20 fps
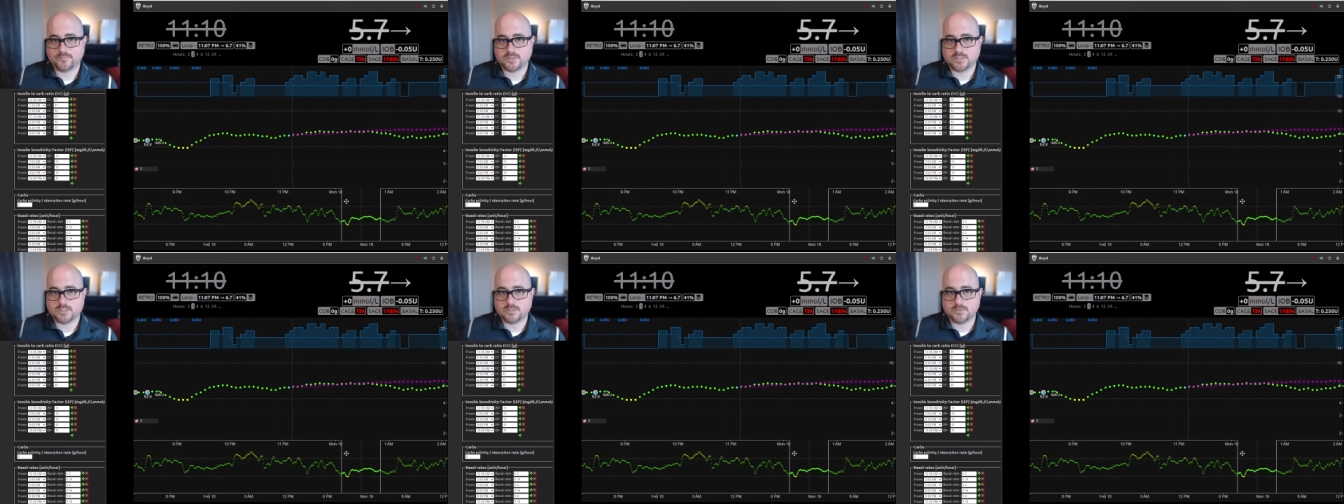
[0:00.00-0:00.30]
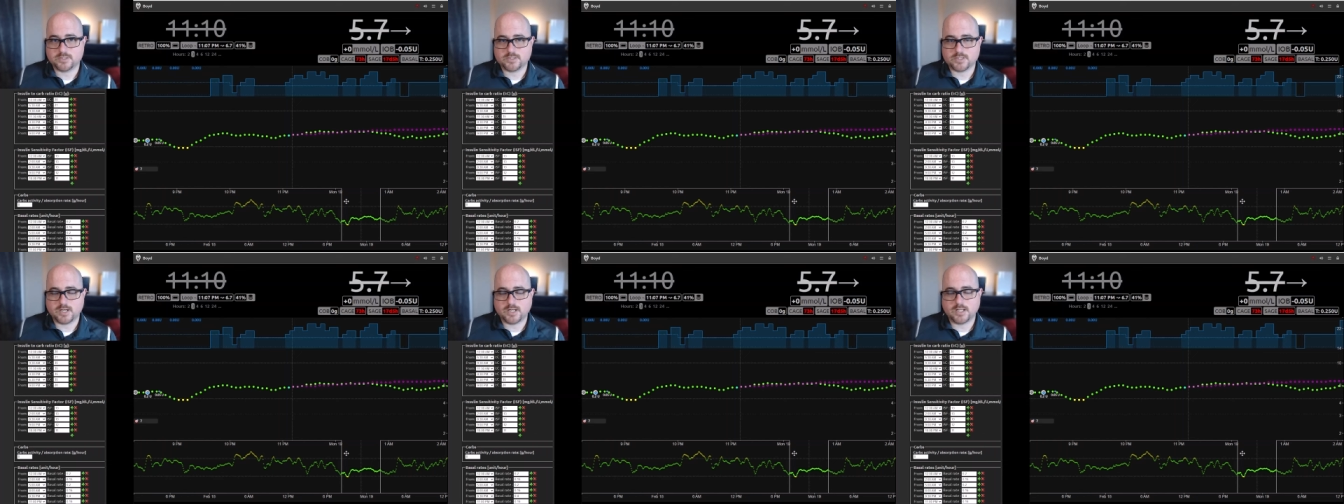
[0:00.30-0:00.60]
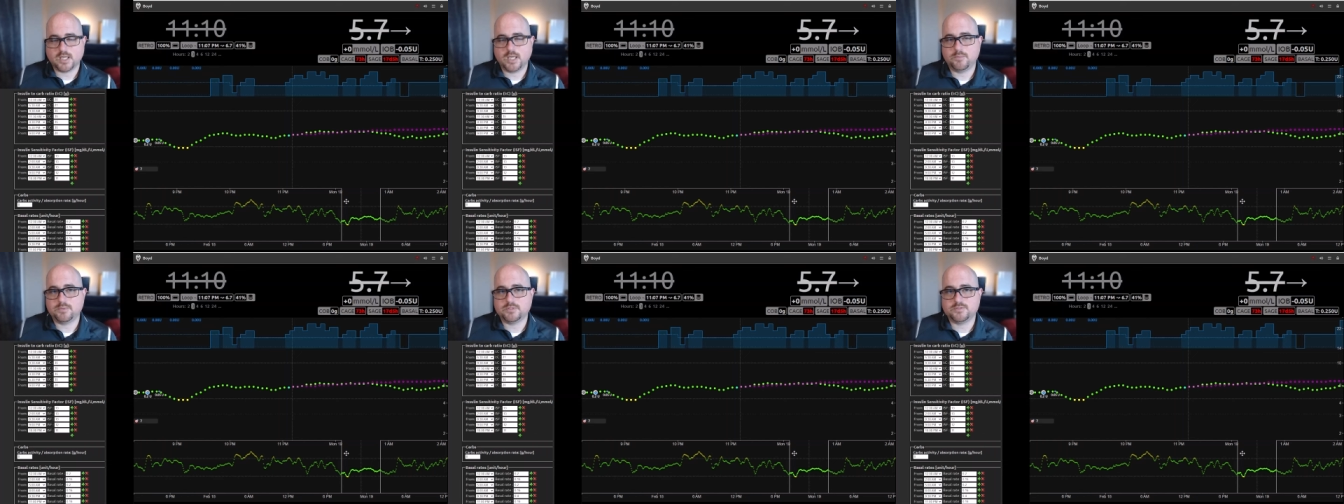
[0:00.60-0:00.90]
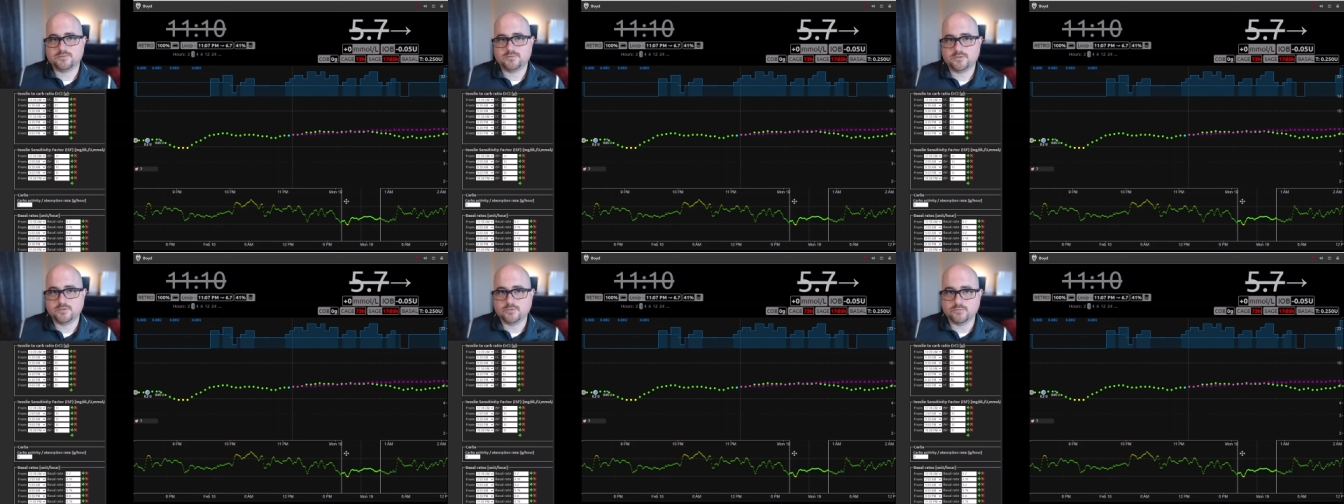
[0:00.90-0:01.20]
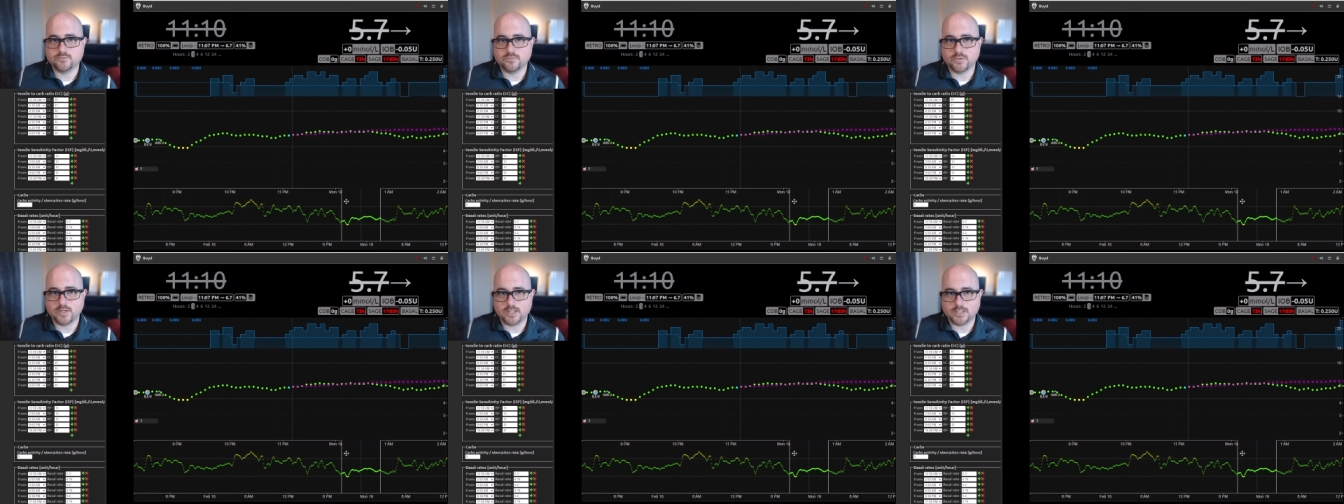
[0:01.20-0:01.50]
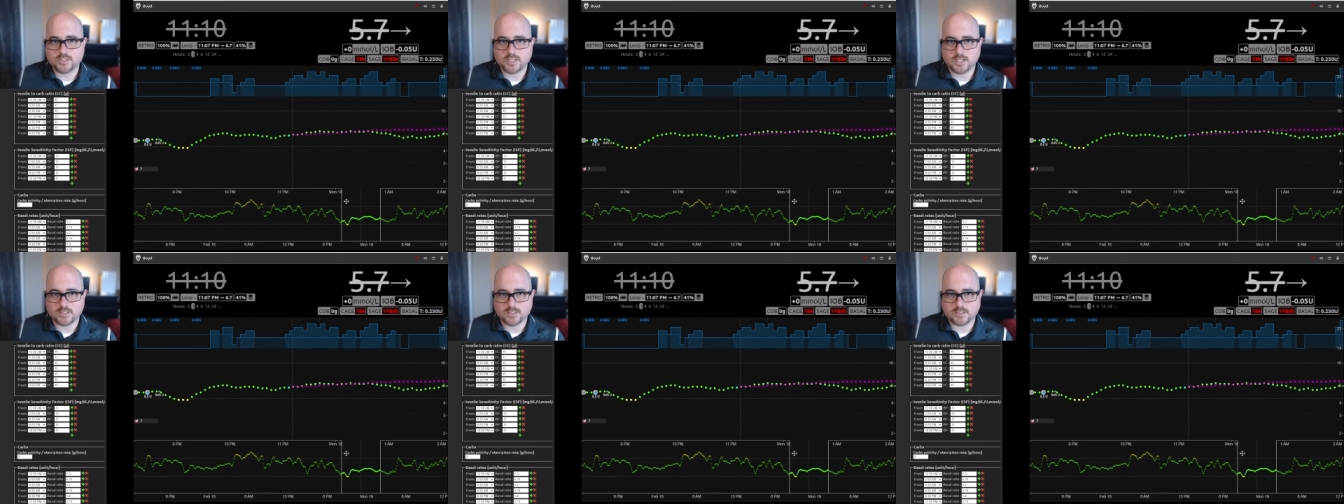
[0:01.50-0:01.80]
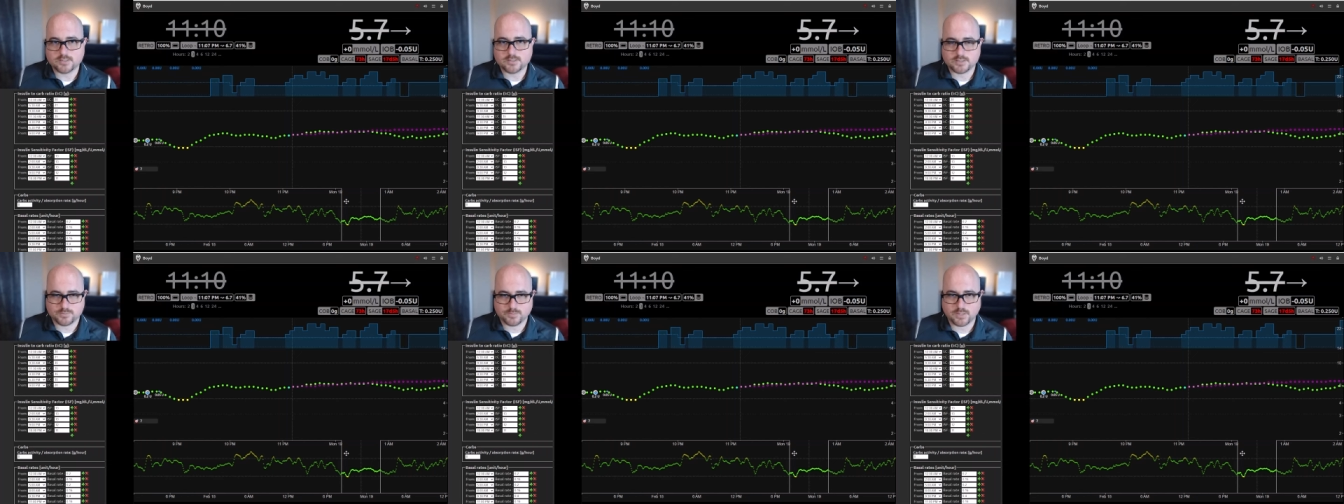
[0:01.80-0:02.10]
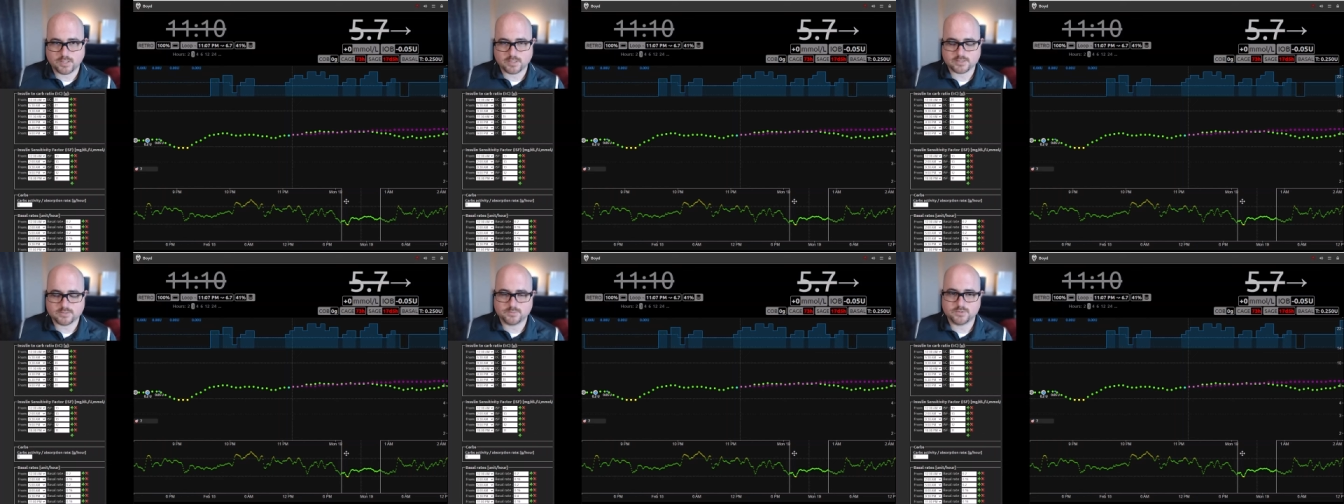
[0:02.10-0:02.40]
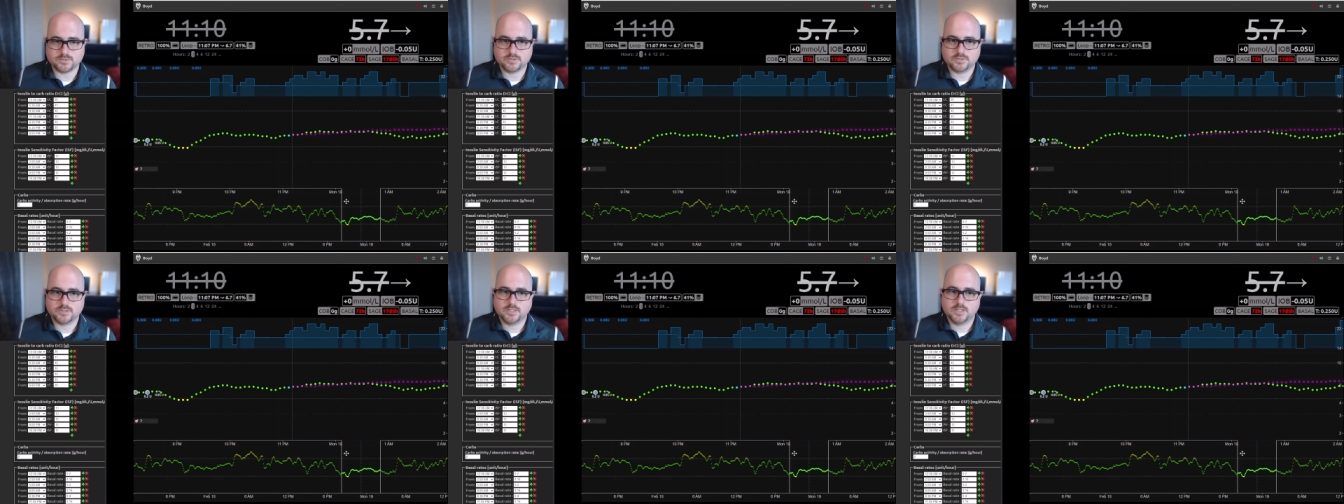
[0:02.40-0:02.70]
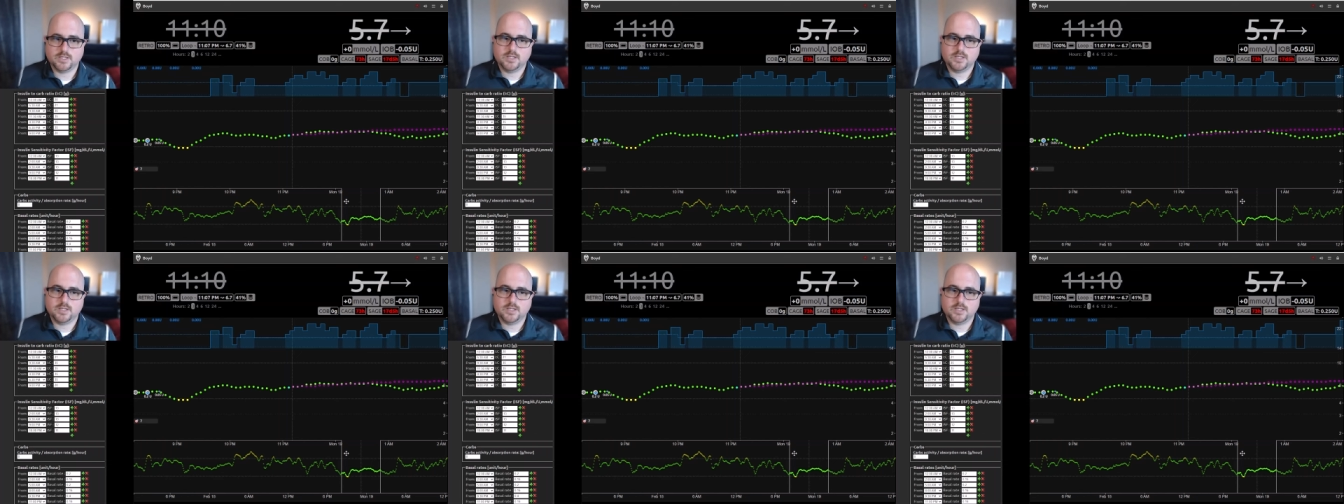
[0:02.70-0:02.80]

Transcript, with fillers: So we try to keep as few rate changes as possible.